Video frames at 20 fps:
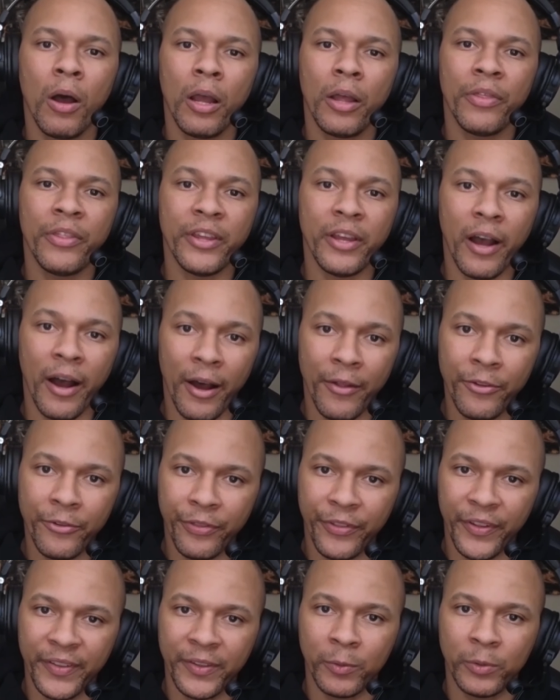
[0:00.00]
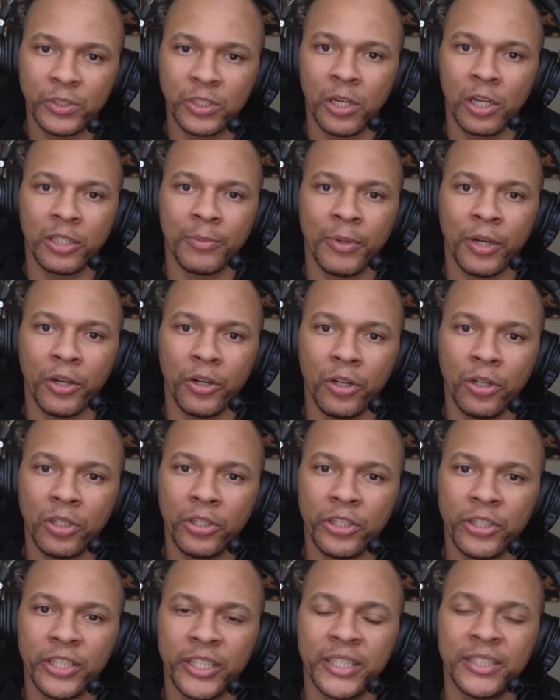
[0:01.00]
The other thing that we talked about
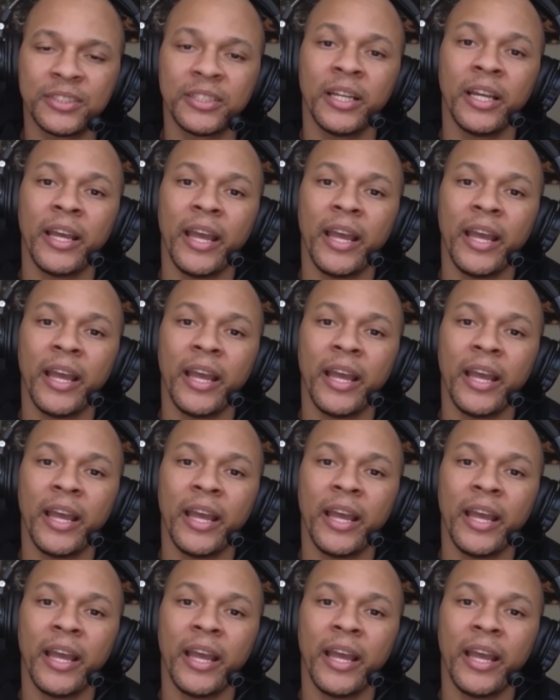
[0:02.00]
earlier is